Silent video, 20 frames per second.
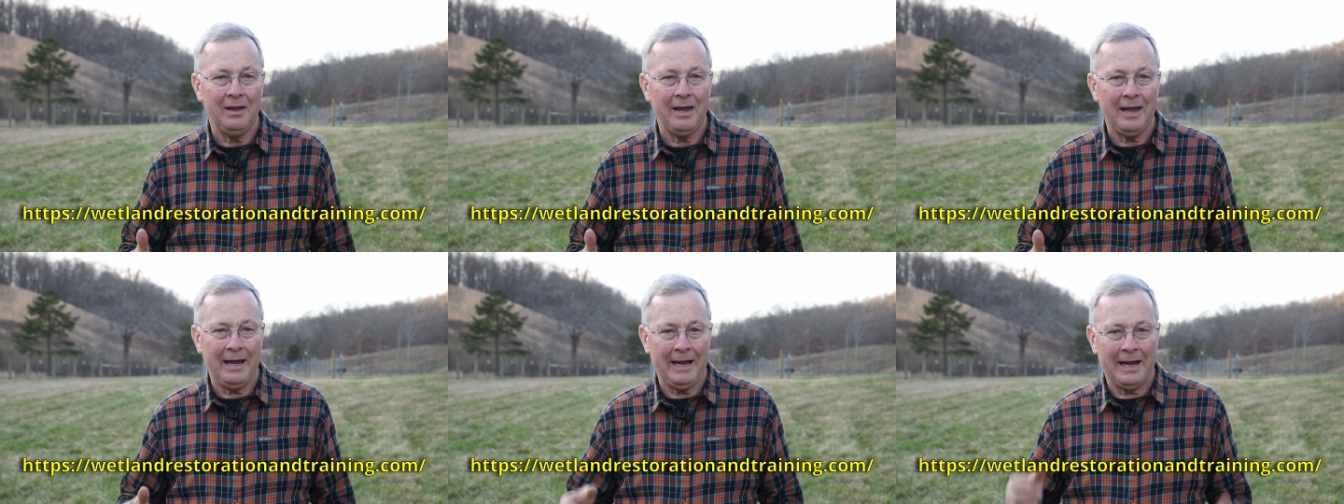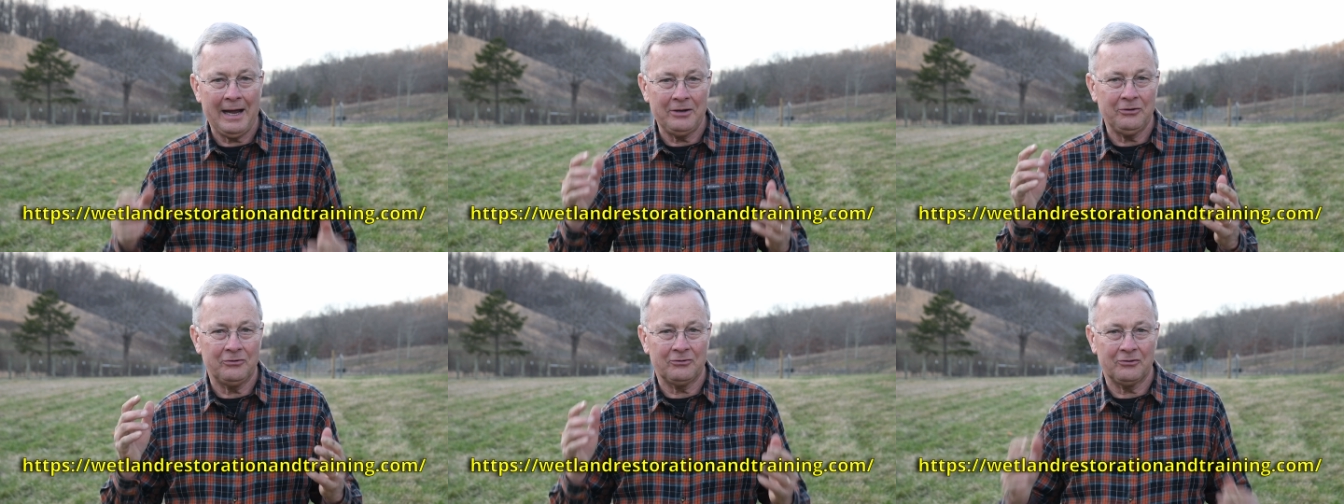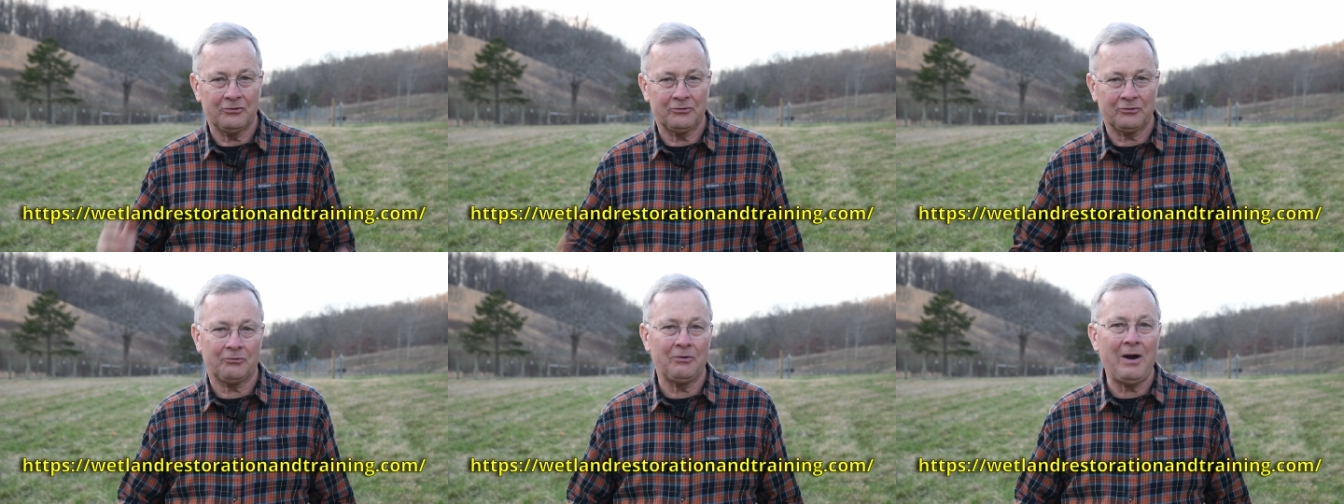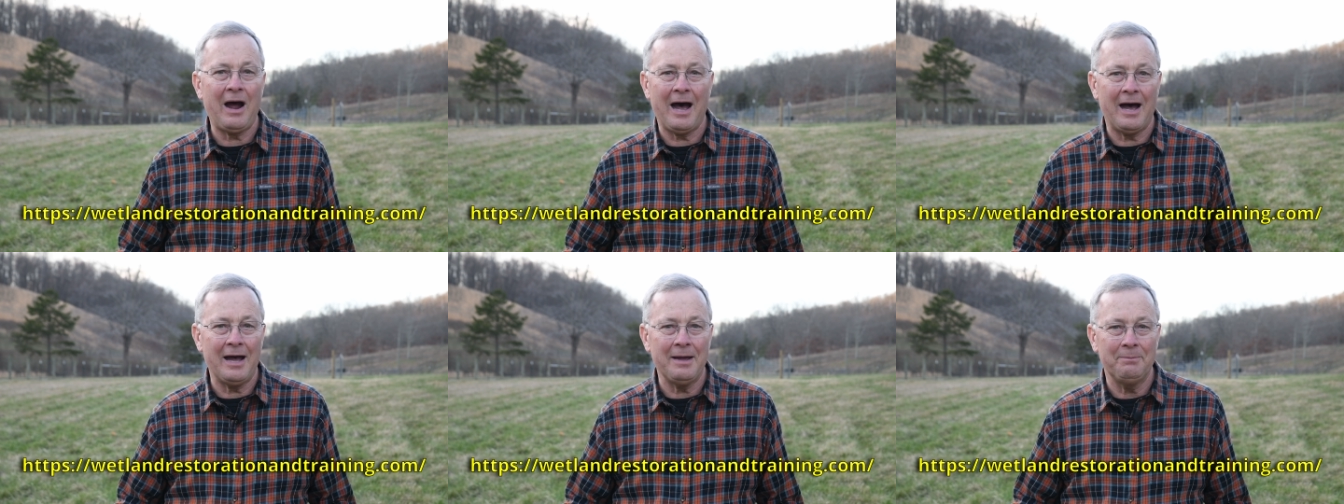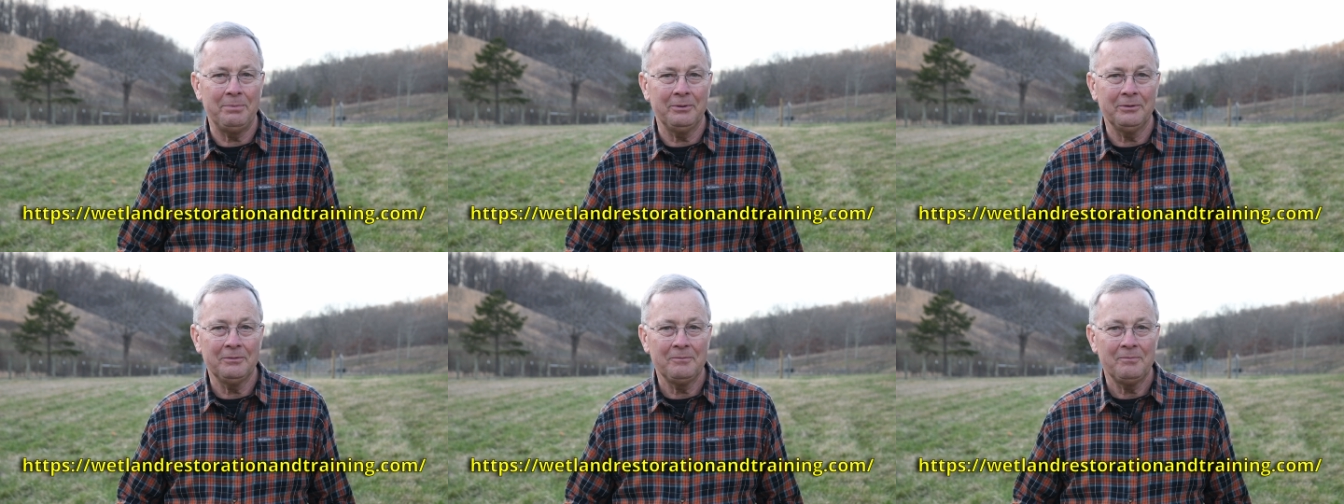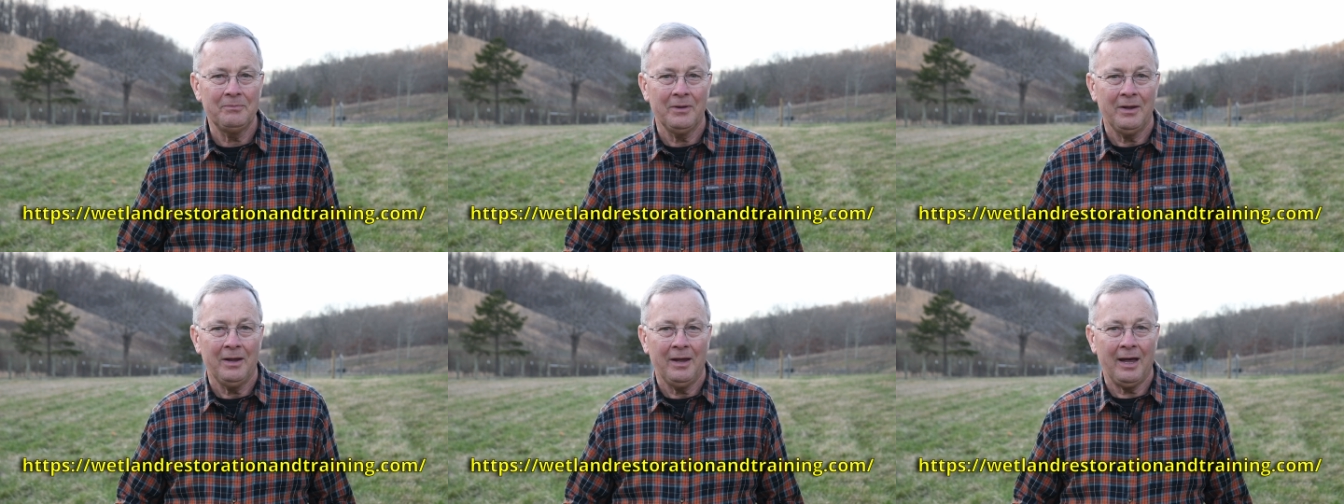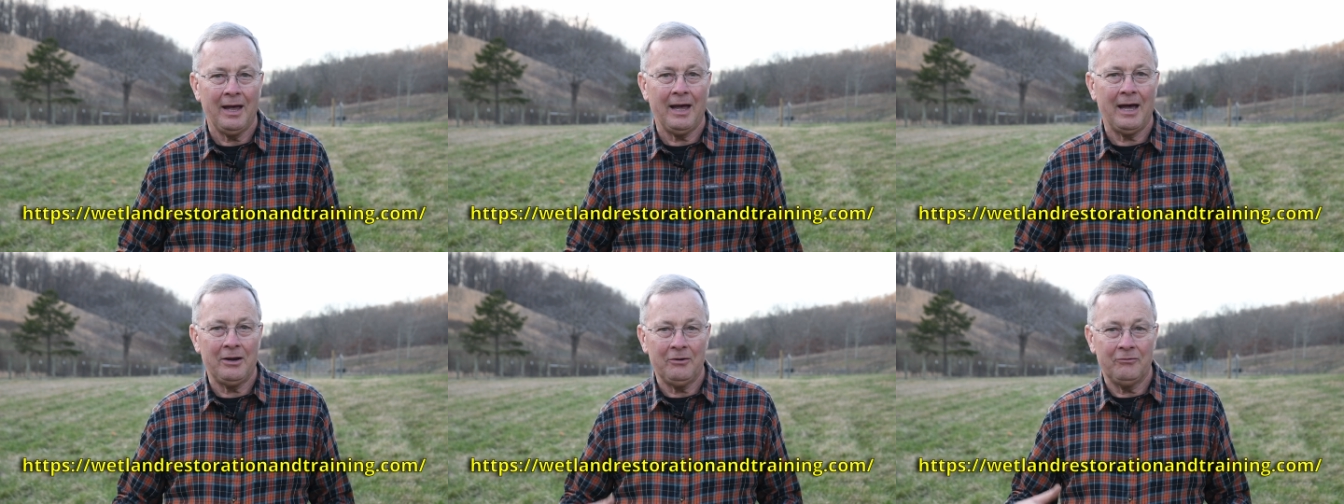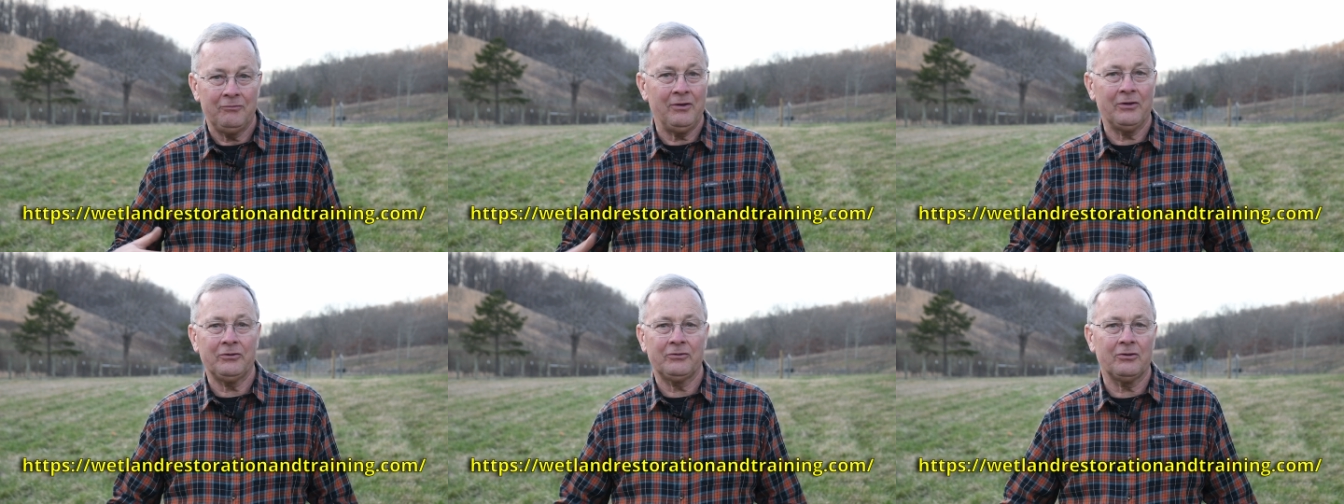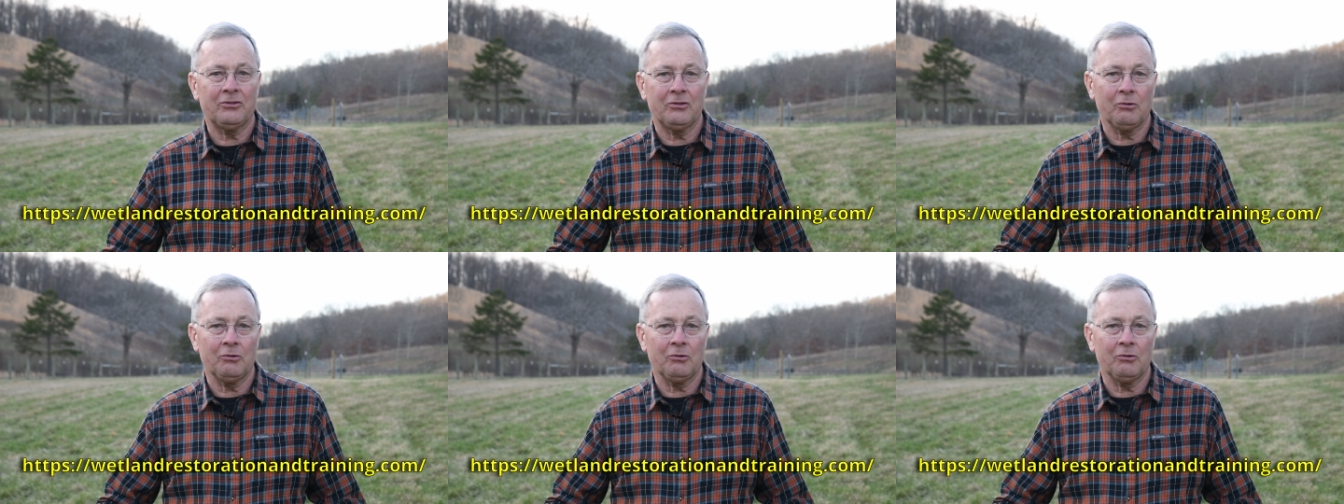and subscribe, and visit